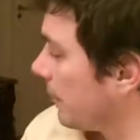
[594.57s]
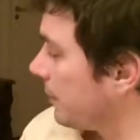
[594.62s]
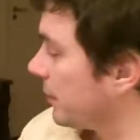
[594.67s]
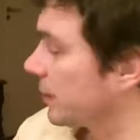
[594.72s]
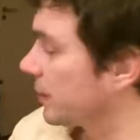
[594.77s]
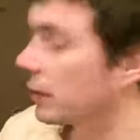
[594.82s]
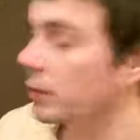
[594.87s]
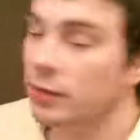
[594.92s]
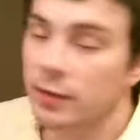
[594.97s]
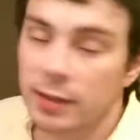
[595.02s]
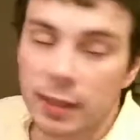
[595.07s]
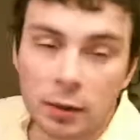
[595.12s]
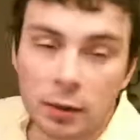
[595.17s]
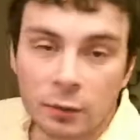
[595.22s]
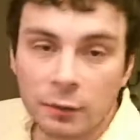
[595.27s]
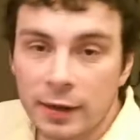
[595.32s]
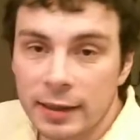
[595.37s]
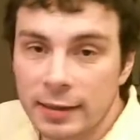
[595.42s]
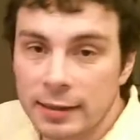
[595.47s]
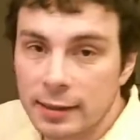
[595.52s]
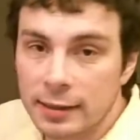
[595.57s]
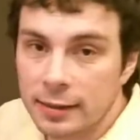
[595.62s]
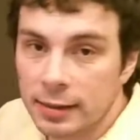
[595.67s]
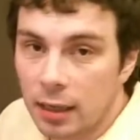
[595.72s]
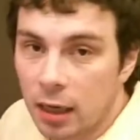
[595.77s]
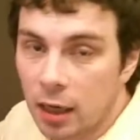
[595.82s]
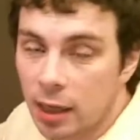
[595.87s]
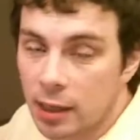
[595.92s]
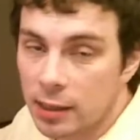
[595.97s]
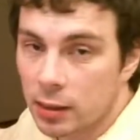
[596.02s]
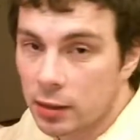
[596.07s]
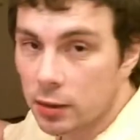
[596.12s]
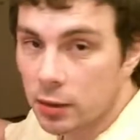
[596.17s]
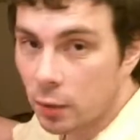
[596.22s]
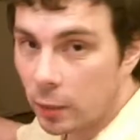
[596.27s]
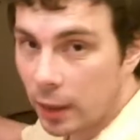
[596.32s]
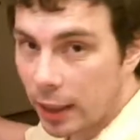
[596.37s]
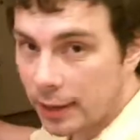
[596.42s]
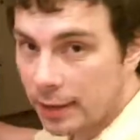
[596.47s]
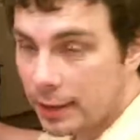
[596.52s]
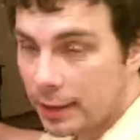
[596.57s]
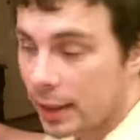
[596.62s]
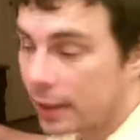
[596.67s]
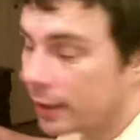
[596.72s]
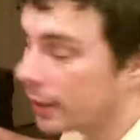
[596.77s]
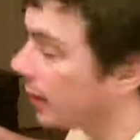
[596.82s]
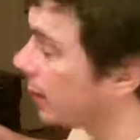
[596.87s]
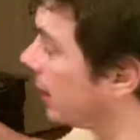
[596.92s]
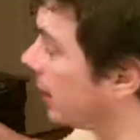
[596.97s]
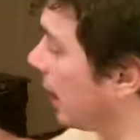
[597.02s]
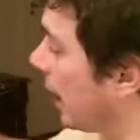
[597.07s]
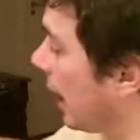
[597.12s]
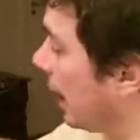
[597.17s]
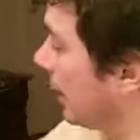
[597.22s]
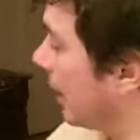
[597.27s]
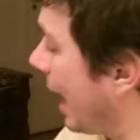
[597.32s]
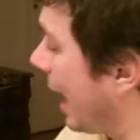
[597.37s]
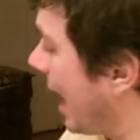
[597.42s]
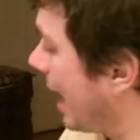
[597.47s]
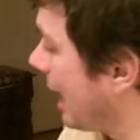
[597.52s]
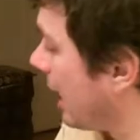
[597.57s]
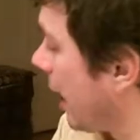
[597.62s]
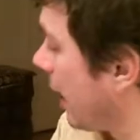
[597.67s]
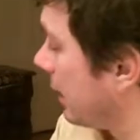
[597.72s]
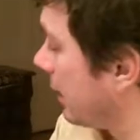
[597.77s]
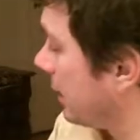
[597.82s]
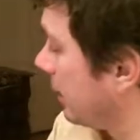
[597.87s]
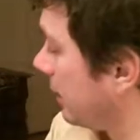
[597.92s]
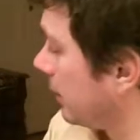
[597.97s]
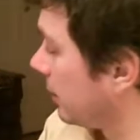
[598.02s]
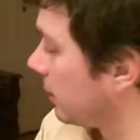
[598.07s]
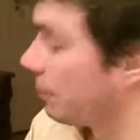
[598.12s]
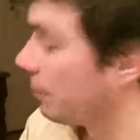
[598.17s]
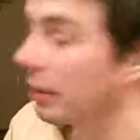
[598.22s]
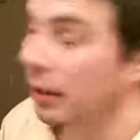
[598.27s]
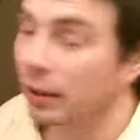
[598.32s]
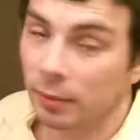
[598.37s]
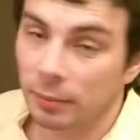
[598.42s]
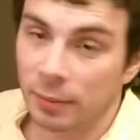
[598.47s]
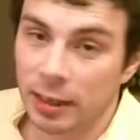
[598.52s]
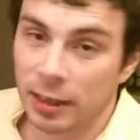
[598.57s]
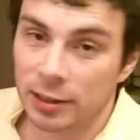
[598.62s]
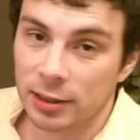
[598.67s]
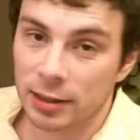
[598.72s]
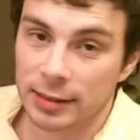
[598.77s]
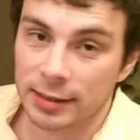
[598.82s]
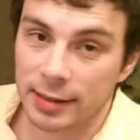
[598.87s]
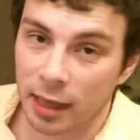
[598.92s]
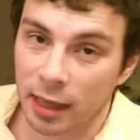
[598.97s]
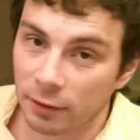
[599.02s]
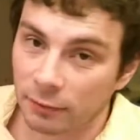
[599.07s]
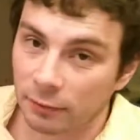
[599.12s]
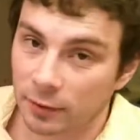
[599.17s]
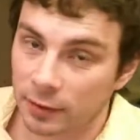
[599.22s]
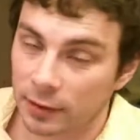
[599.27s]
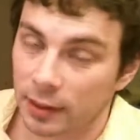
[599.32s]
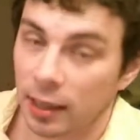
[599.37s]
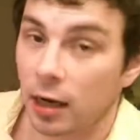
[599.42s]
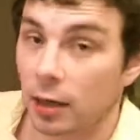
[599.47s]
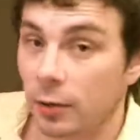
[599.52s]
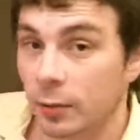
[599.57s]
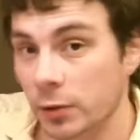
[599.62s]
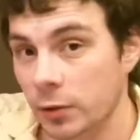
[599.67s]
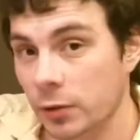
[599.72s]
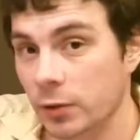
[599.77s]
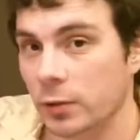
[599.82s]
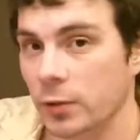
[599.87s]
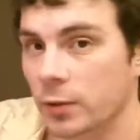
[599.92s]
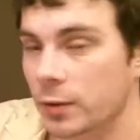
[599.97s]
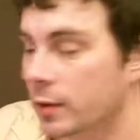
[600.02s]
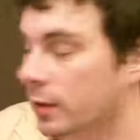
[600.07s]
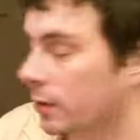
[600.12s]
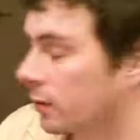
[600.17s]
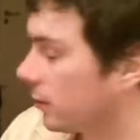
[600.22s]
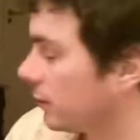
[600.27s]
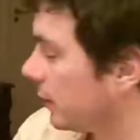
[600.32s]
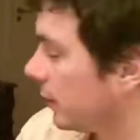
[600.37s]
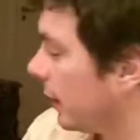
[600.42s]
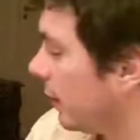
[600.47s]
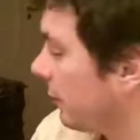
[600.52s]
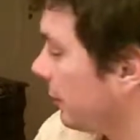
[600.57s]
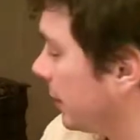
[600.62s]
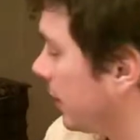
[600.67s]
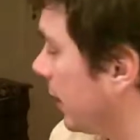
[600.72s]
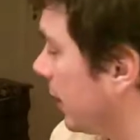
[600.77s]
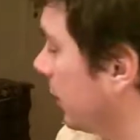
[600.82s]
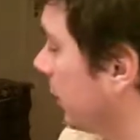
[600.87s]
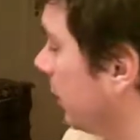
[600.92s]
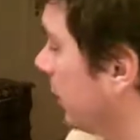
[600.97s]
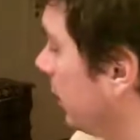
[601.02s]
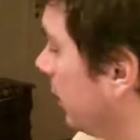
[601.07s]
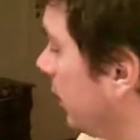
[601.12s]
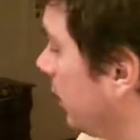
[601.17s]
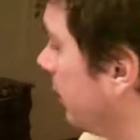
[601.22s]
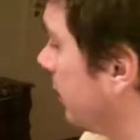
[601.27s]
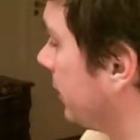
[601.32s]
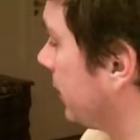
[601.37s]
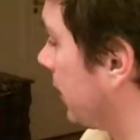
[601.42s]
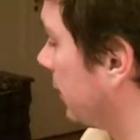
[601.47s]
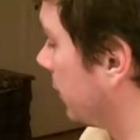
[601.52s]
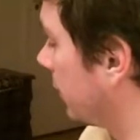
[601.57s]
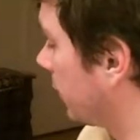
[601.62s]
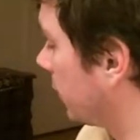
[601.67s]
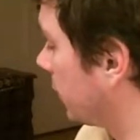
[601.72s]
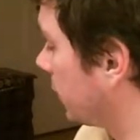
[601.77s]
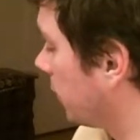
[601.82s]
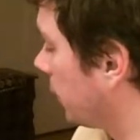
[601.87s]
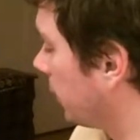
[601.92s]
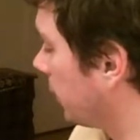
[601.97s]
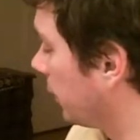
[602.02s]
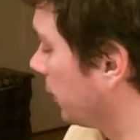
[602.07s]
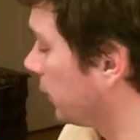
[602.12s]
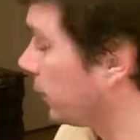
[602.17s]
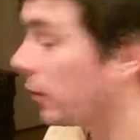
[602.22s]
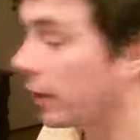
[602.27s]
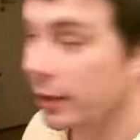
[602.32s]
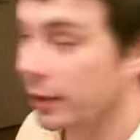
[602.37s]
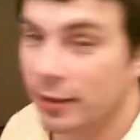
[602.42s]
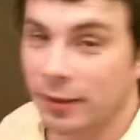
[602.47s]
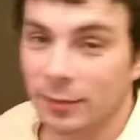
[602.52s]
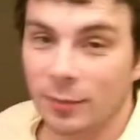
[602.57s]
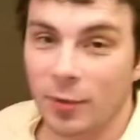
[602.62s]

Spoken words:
is that you're sacrificing the cards on the right side and enhancing the battle mage itself, the card which you choose on the left side. He's getting stronger, you're getting more